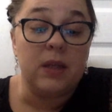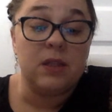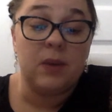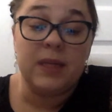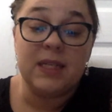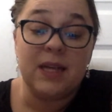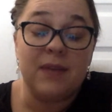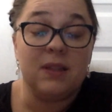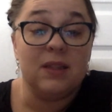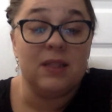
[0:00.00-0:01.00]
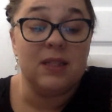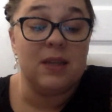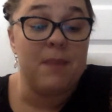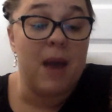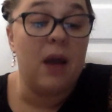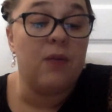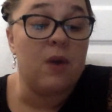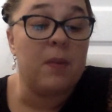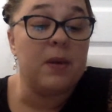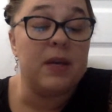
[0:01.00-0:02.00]
so I didn't have to listen to Matt and
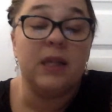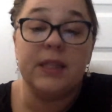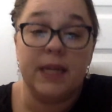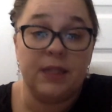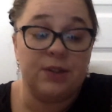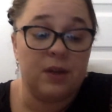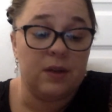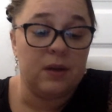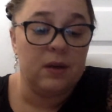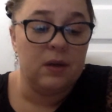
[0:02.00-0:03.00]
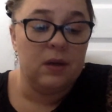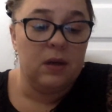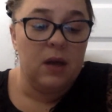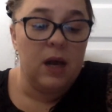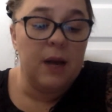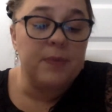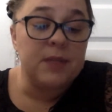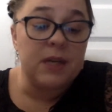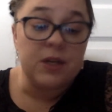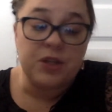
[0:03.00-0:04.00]
Robert yelling at each other.
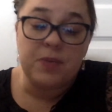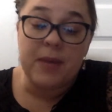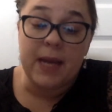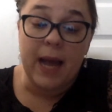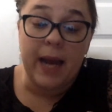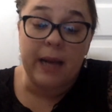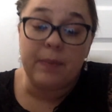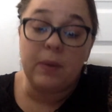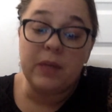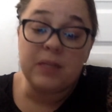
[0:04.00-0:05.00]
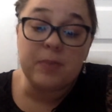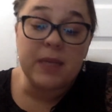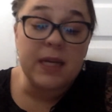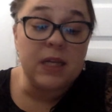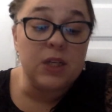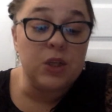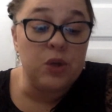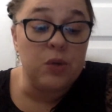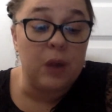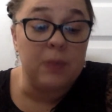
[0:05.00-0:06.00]
Upstairs should be an attic, but we split it into
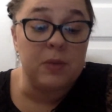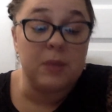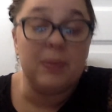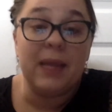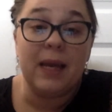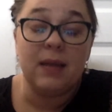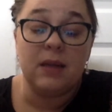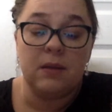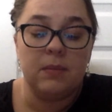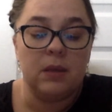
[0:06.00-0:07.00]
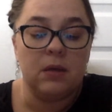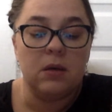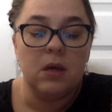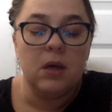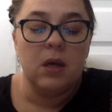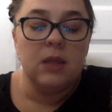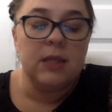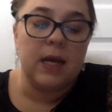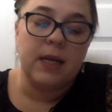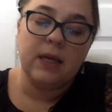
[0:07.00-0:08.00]
2 rooms with a blanket down the middle.
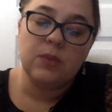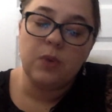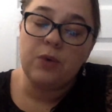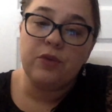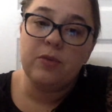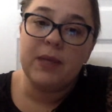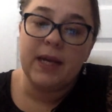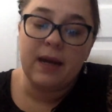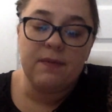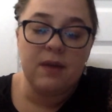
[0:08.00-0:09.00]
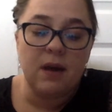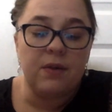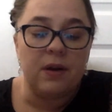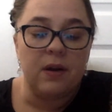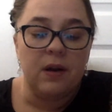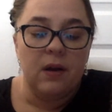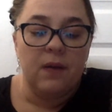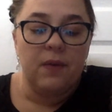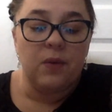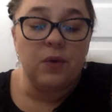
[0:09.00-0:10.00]
Daddy has one room and I have the other.
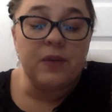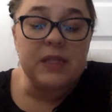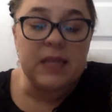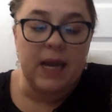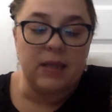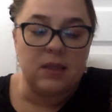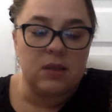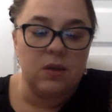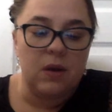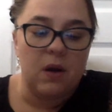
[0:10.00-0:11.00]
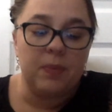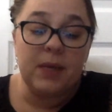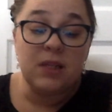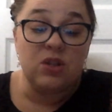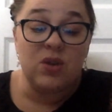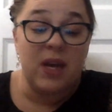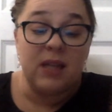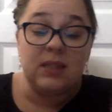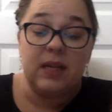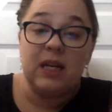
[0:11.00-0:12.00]
The roof slants, so there are places you can't
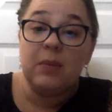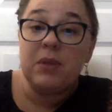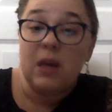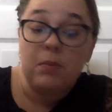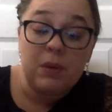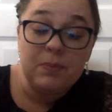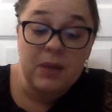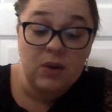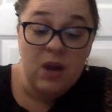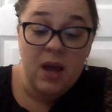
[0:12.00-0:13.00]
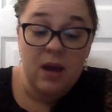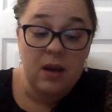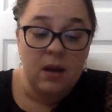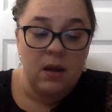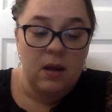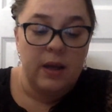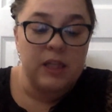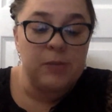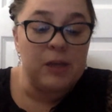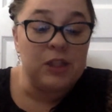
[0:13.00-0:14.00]
stand up without bumping your head,
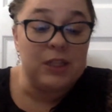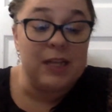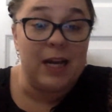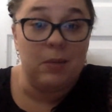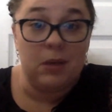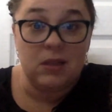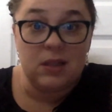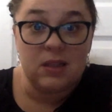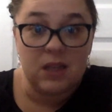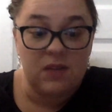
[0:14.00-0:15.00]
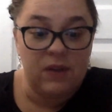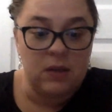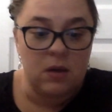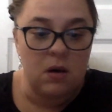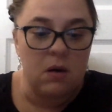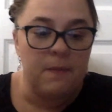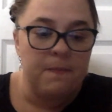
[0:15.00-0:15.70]
especially Daddy because he's 6 feet tall.